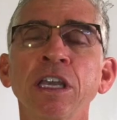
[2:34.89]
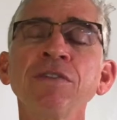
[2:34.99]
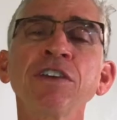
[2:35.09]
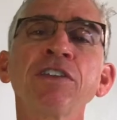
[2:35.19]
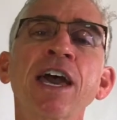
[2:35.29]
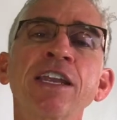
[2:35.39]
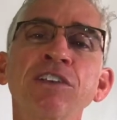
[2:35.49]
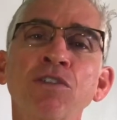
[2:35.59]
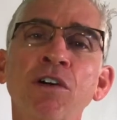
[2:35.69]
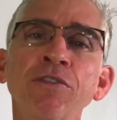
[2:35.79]
giving you that
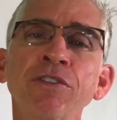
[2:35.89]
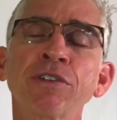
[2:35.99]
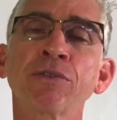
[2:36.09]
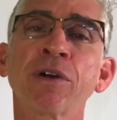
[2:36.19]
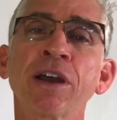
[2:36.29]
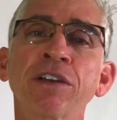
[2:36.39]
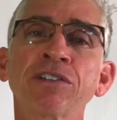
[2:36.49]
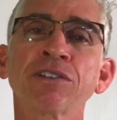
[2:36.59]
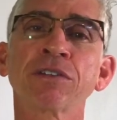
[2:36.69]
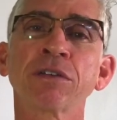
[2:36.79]
endorphin
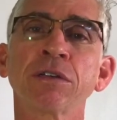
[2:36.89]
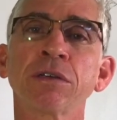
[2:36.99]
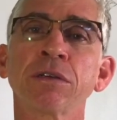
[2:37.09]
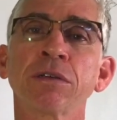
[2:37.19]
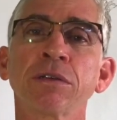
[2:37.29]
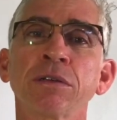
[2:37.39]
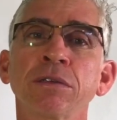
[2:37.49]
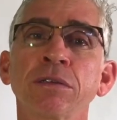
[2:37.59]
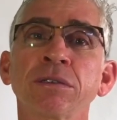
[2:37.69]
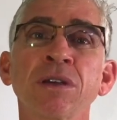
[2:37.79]
rush
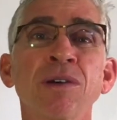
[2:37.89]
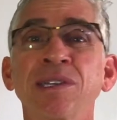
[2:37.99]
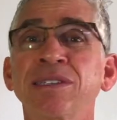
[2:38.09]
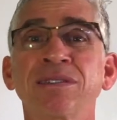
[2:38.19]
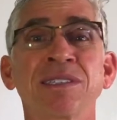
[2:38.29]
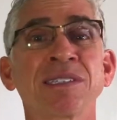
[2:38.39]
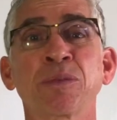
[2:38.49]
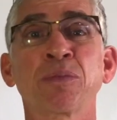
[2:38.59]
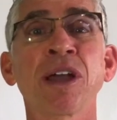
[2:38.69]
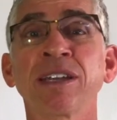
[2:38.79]
so it, the
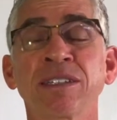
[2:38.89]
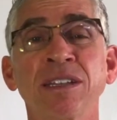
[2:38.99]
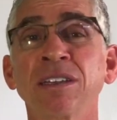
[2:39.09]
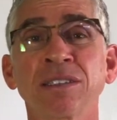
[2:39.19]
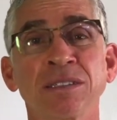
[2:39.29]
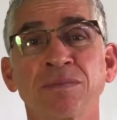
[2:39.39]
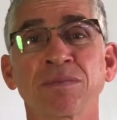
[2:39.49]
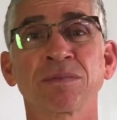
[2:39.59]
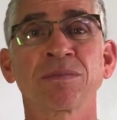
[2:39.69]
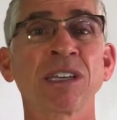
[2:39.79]
surprise doesn't
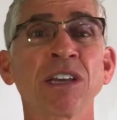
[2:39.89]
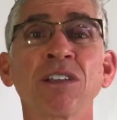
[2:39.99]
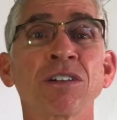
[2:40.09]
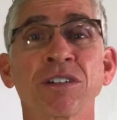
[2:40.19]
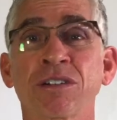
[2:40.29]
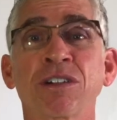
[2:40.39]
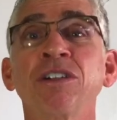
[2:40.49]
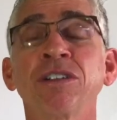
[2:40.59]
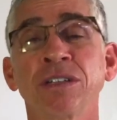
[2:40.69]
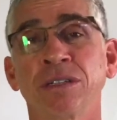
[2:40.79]
kill or
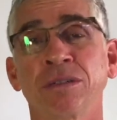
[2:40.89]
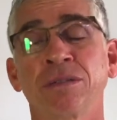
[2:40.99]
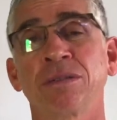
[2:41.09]
hurt you.